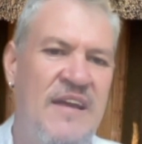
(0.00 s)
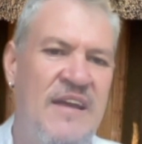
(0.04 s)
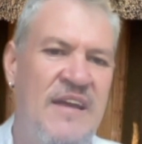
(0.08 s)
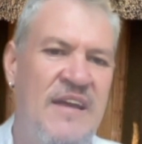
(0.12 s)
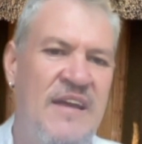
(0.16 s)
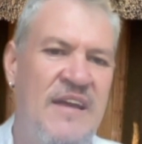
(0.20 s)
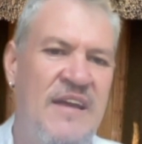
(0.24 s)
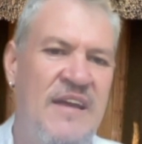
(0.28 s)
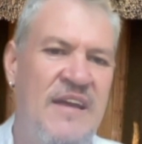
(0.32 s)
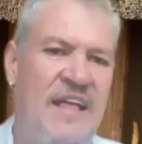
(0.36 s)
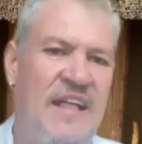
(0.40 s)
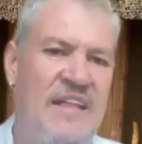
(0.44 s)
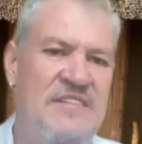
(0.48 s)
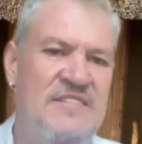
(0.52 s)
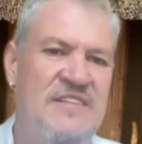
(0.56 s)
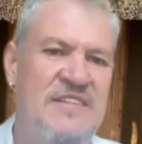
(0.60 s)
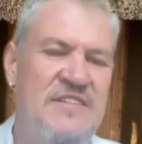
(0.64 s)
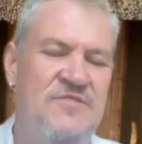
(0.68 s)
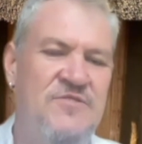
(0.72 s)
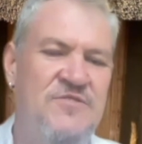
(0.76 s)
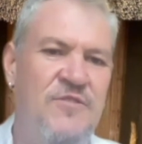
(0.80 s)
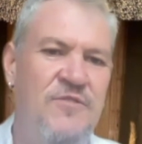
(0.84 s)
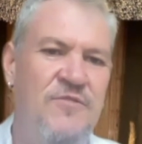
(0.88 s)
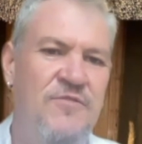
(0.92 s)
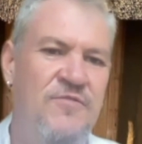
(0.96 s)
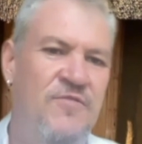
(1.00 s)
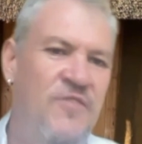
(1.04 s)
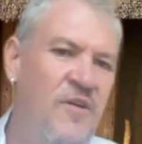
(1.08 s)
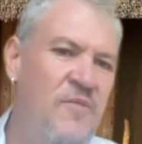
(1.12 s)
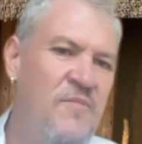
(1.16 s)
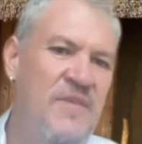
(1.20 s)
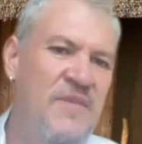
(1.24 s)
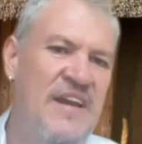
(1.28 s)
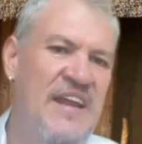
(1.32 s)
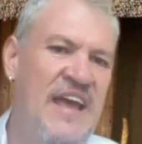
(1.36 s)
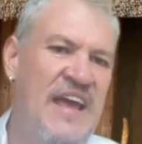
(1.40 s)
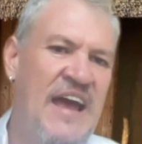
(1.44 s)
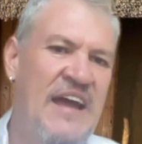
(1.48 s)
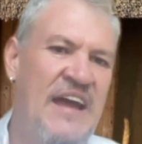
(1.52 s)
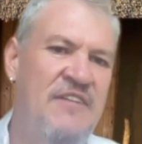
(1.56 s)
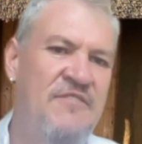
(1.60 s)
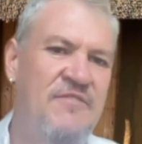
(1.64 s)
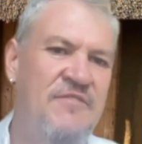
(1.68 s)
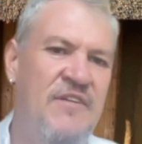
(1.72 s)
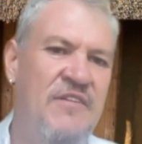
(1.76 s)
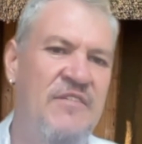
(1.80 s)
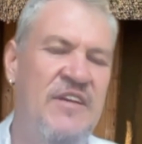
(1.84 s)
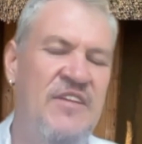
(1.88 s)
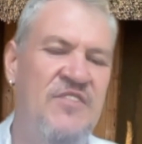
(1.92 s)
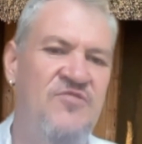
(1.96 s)
cultures who formerly had
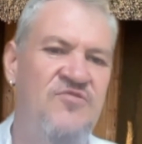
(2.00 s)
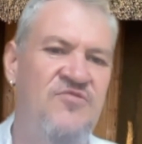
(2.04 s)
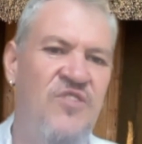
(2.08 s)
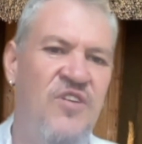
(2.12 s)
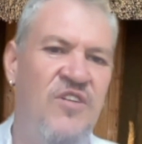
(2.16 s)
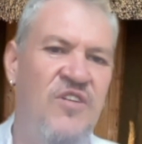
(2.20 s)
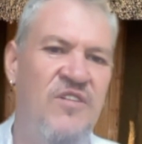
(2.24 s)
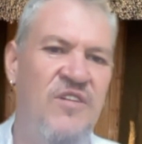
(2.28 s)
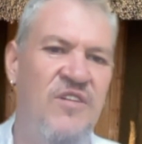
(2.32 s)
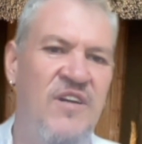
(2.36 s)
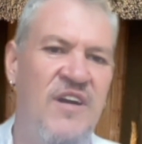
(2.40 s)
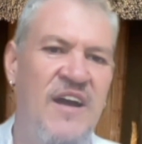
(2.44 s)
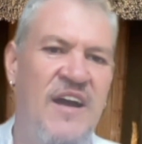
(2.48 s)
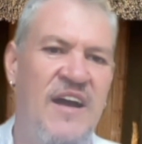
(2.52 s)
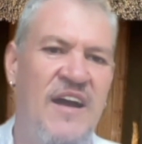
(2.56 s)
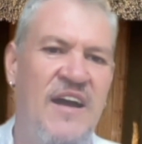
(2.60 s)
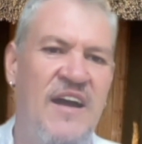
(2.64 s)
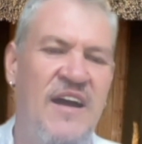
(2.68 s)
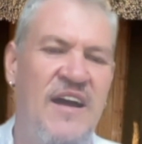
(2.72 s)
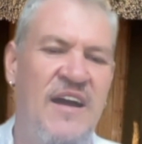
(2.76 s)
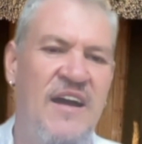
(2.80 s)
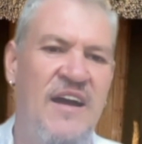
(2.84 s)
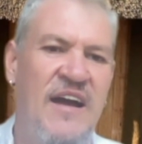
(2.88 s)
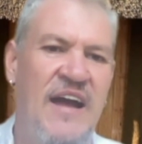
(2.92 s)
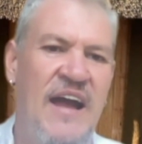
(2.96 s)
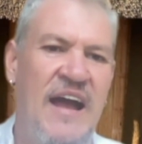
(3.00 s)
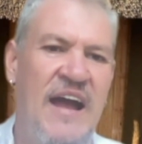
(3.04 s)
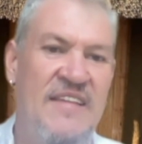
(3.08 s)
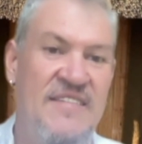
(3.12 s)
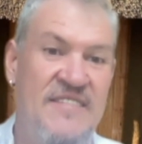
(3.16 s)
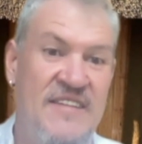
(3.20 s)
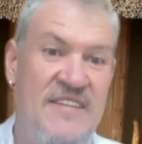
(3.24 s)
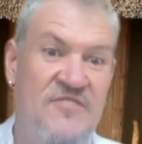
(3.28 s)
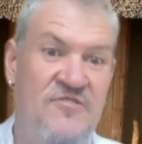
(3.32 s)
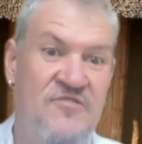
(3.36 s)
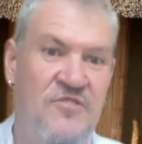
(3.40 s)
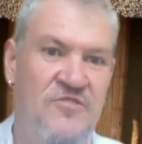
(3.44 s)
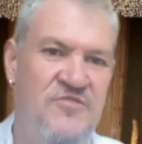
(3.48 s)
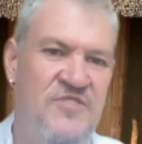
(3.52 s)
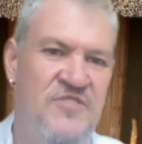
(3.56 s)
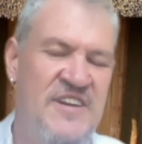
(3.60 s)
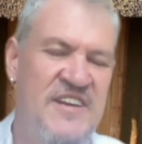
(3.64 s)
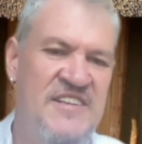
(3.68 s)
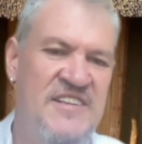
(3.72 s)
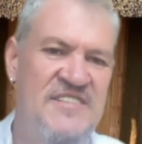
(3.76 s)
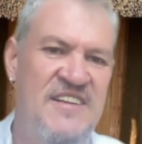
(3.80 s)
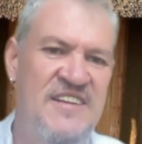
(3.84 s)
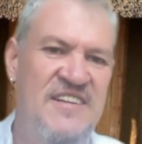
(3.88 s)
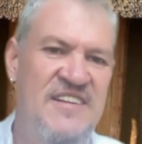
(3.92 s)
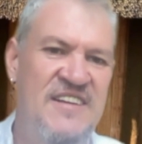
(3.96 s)
very strong uh, ancestral
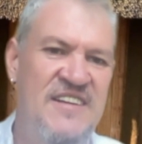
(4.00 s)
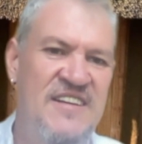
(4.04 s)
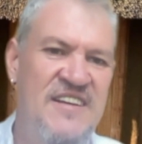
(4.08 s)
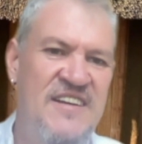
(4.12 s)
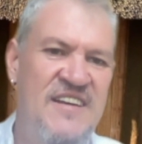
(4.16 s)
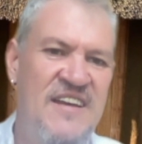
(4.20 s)
traditions.